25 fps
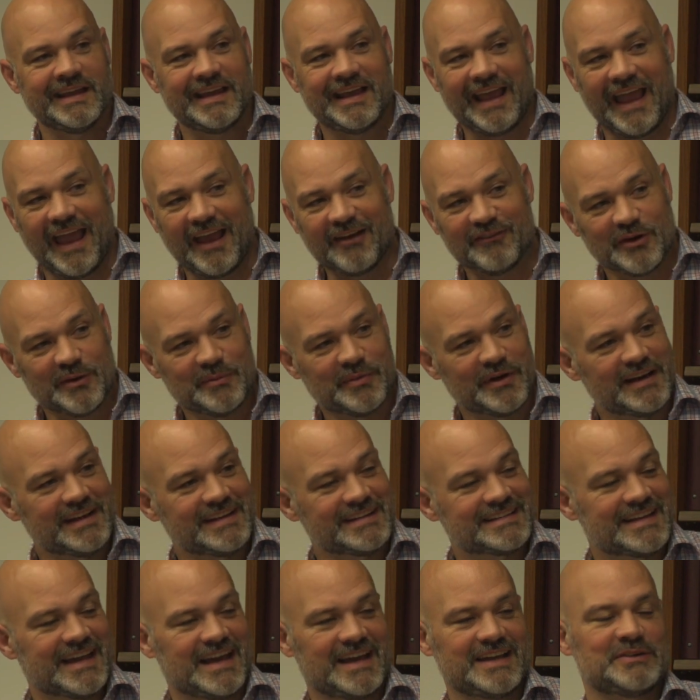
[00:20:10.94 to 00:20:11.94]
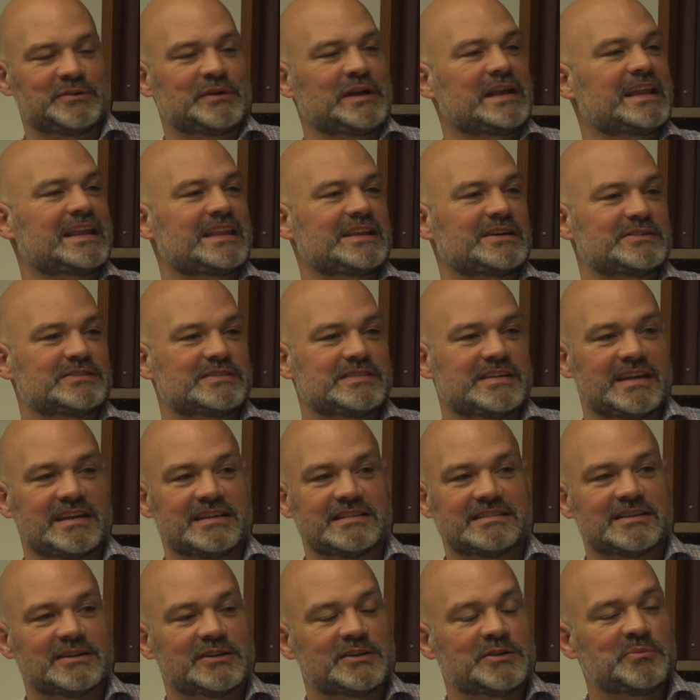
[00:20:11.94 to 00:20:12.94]
Everybody's gotten rid of those
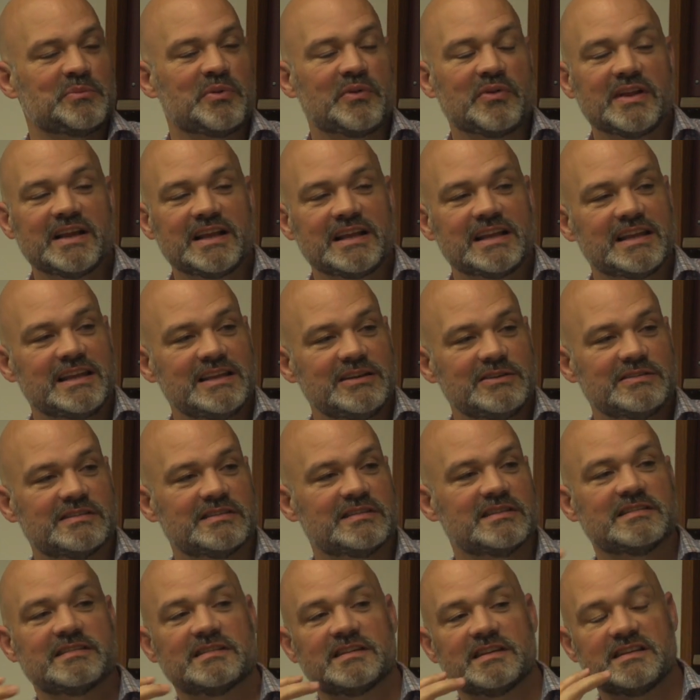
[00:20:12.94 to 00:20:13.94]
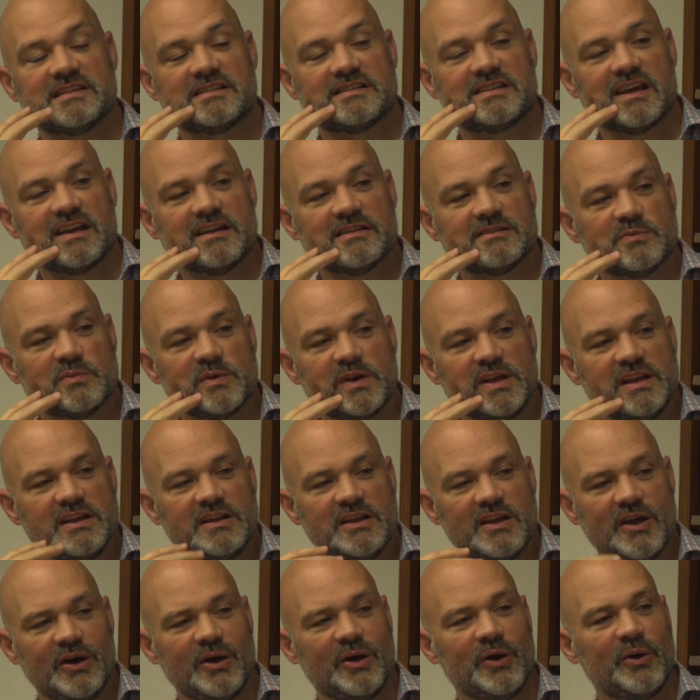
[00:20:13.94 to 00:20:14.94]
things. They're completely useless these days. We
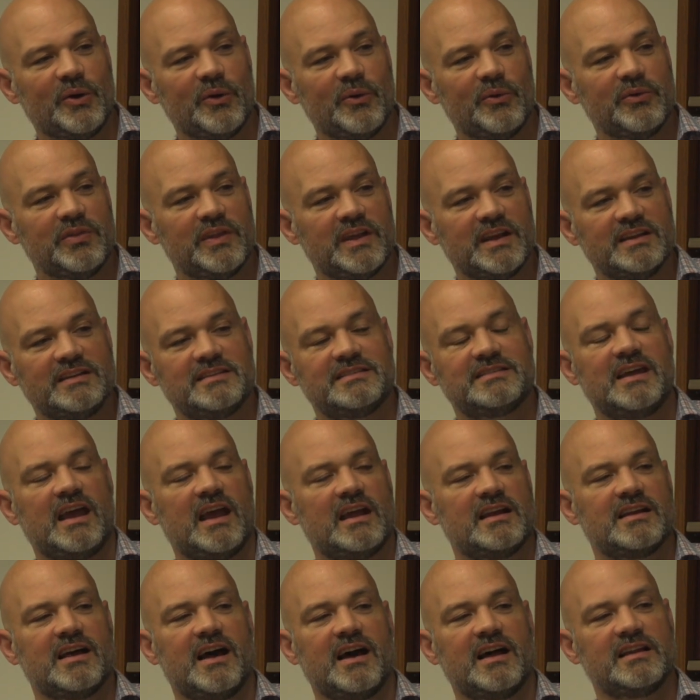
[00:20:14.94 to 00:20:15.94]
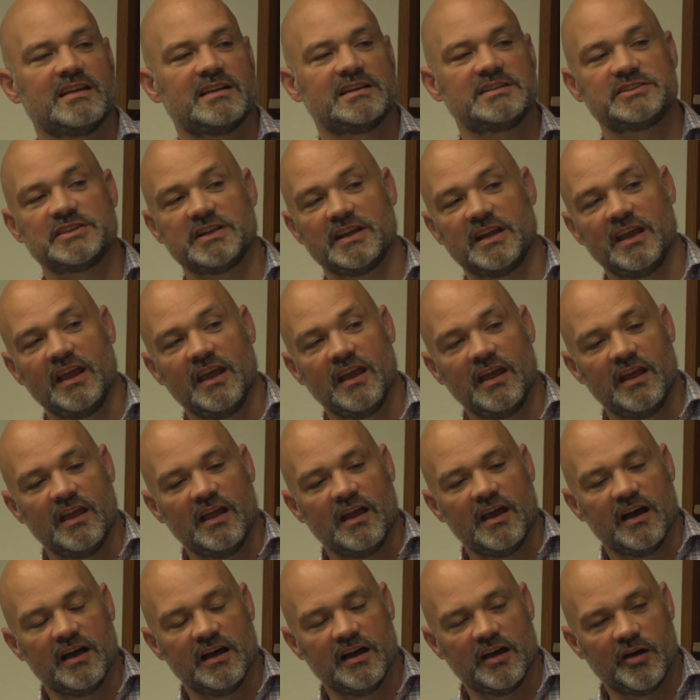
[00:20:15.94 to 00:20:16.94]
know that in technology,
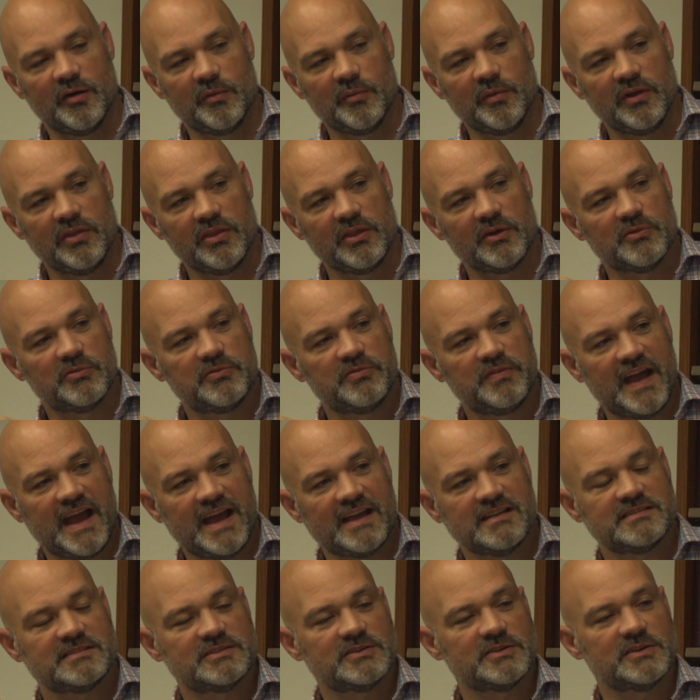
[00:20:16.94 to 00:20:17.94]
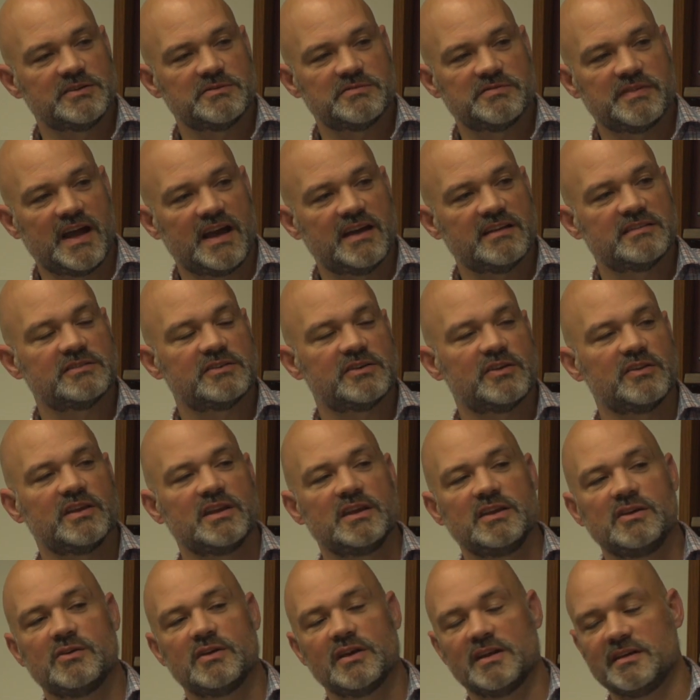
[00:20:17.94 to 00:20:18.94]
the faster and faster that
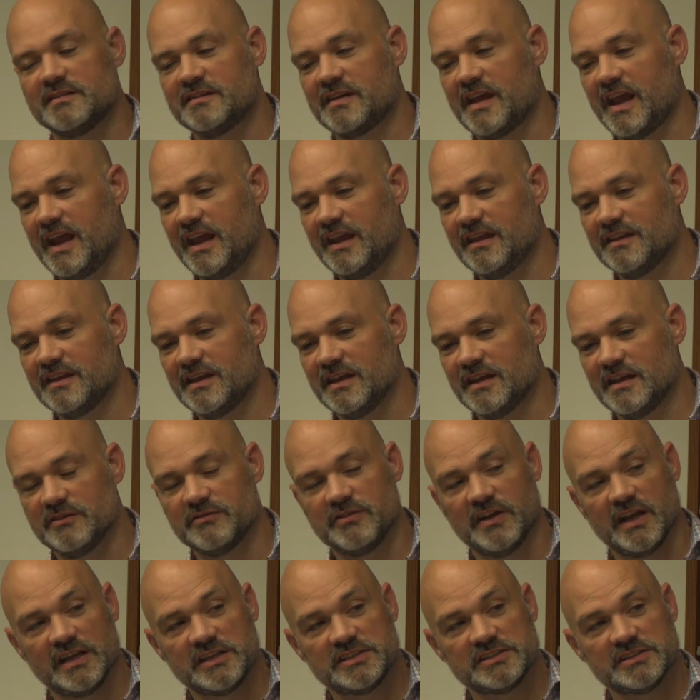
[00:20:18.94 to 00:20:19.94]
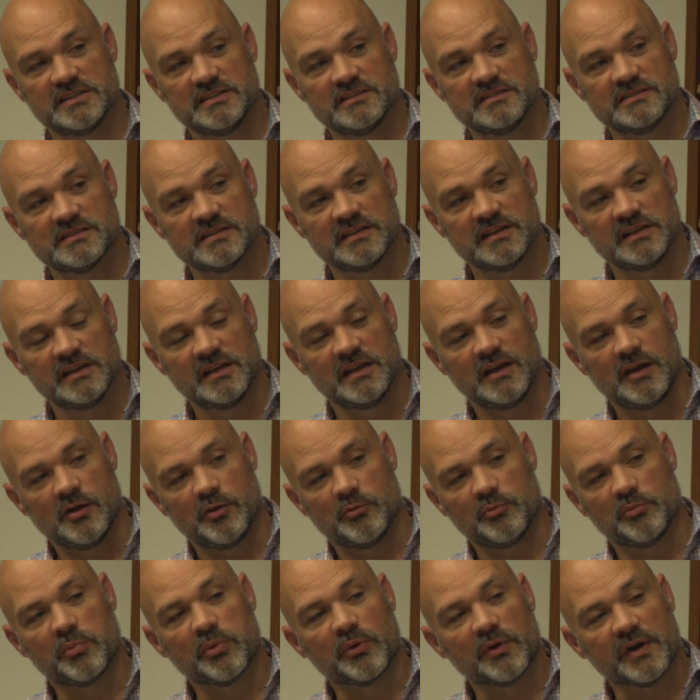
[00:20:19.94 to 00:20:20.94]
you can take the innovations,
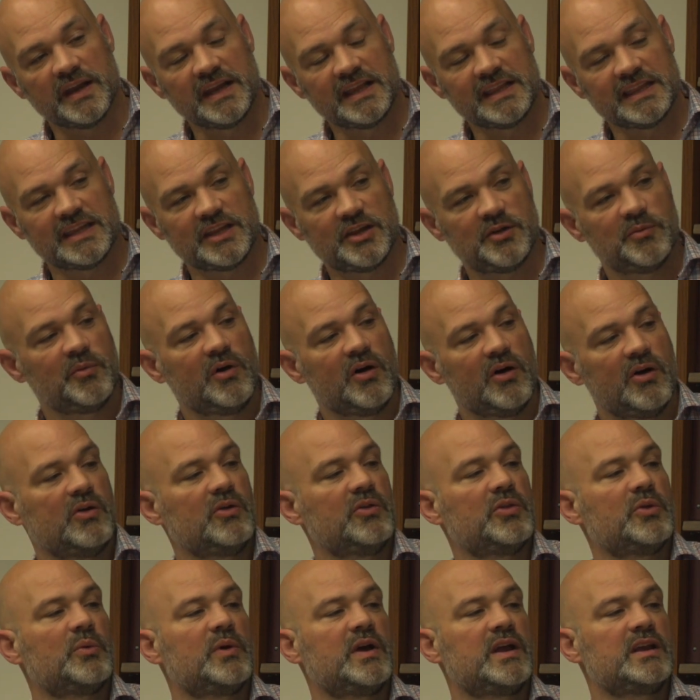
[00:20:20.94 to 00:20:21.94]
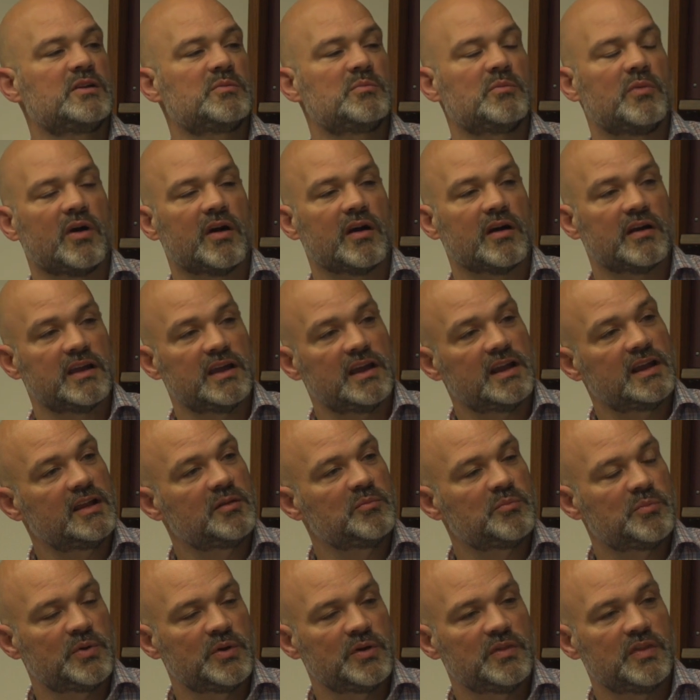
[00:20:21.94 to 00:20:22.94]
bring them all the way to market
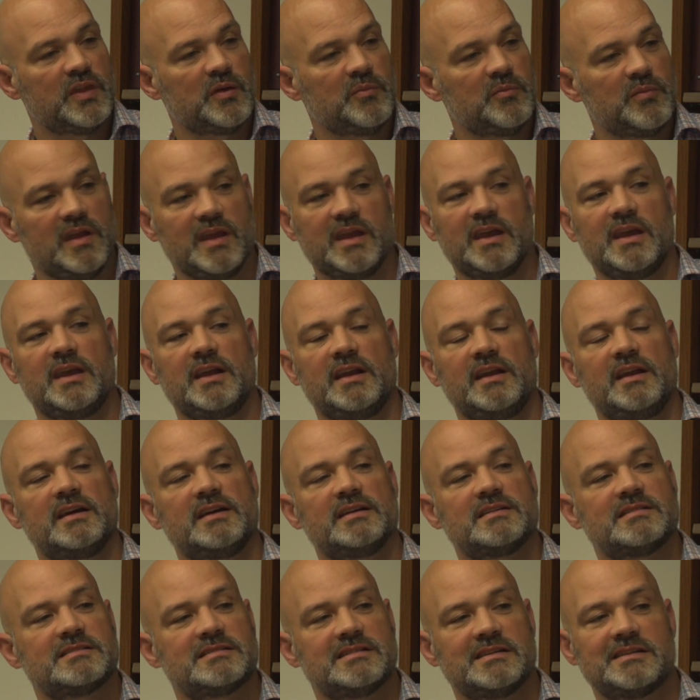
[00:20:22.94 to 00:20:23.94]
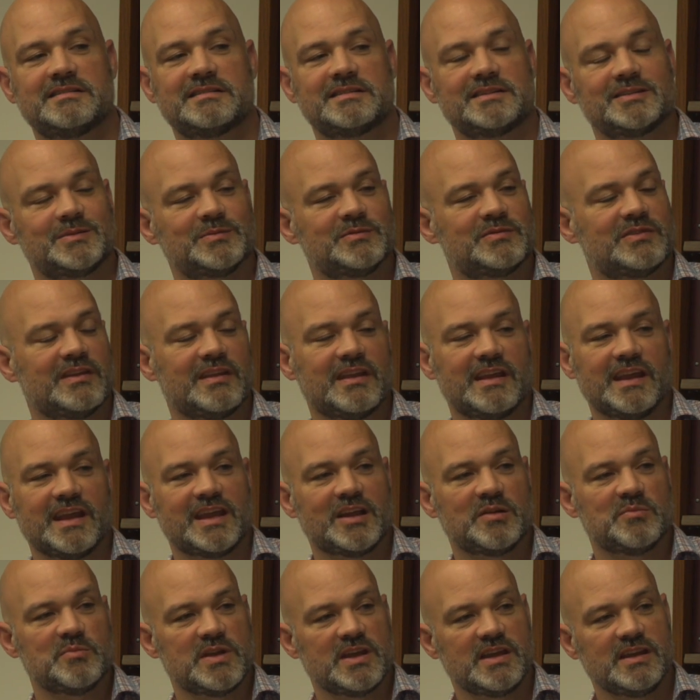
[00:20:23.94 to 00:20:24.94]
and put them in a system so that they
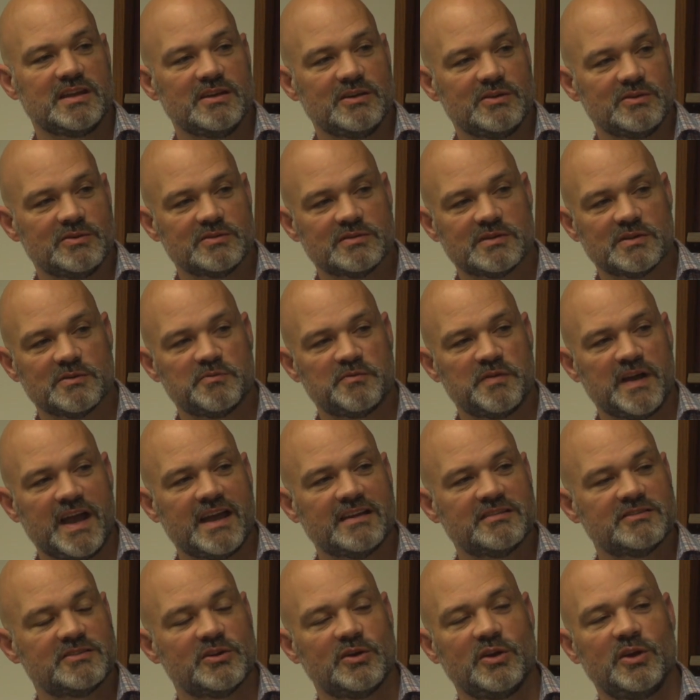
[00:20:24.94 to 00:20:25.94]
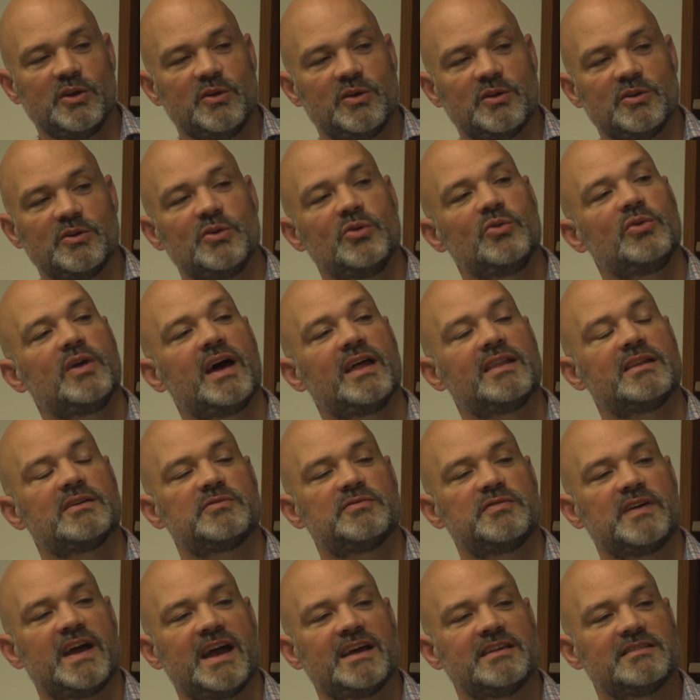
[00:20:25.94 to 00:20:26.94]
can be used, the faster you can do that, the
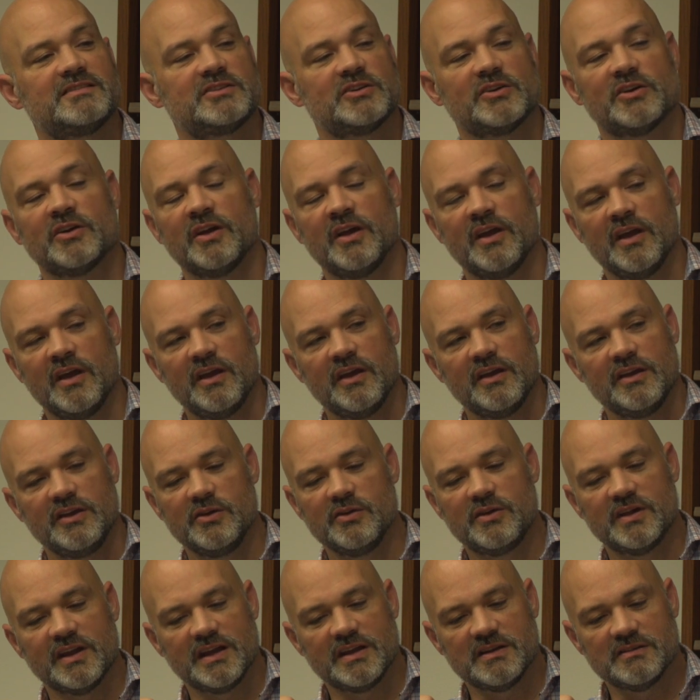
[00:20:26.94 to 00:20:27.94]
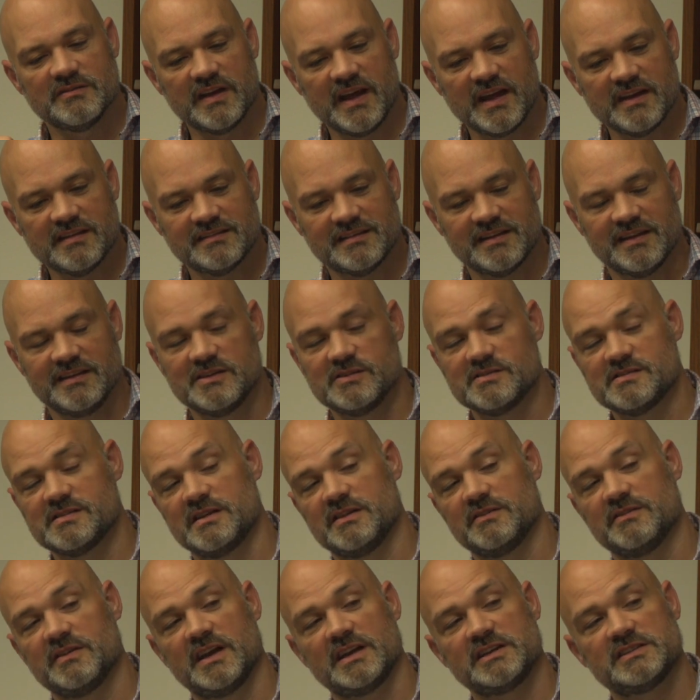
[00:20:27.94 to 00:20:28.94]
faster you can invest in those
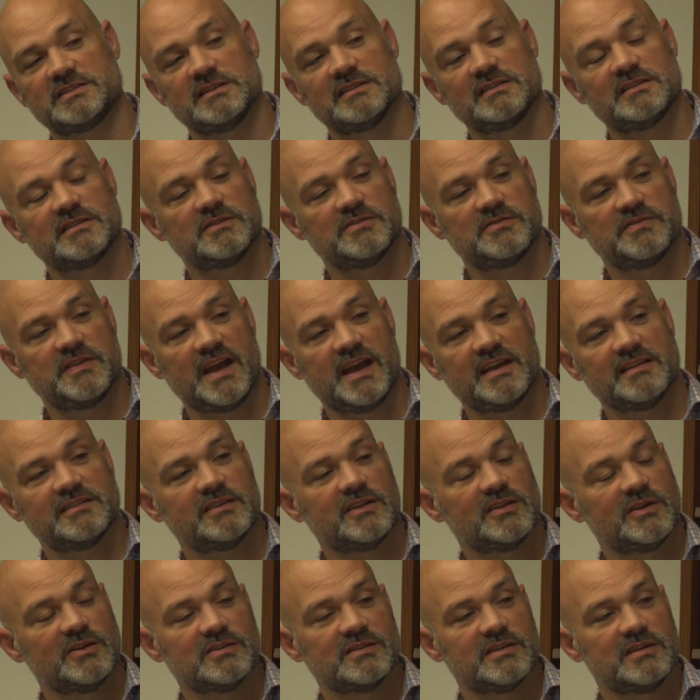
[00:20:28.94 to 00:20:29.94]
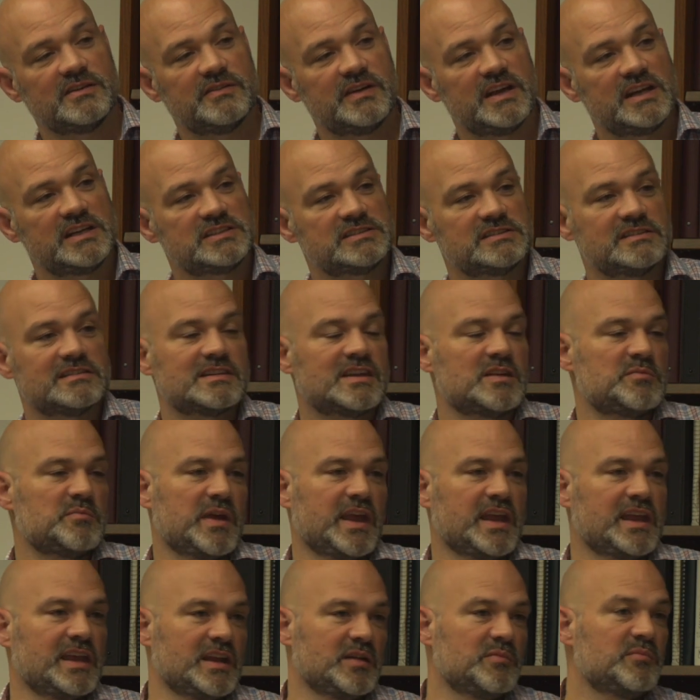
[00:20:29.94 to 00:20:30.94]
innovations, the faster those innovations can
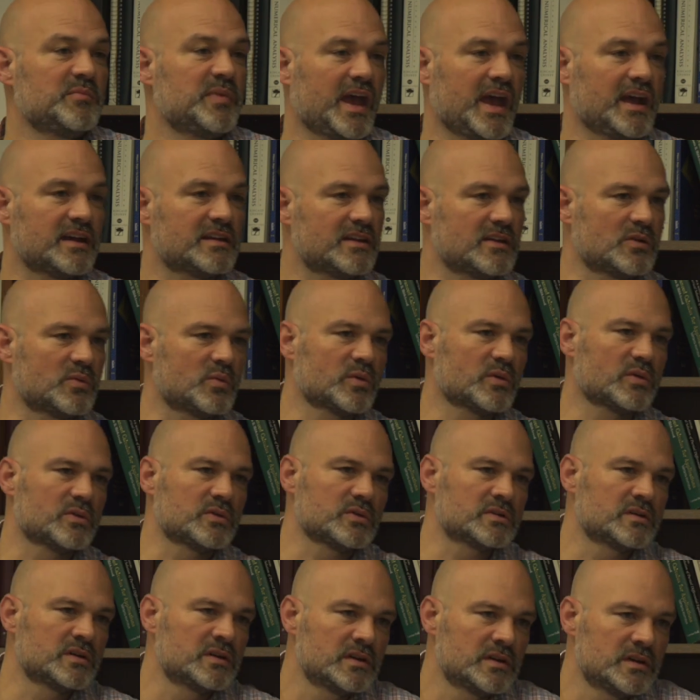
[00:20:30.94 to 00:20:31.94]
make an impact to the world.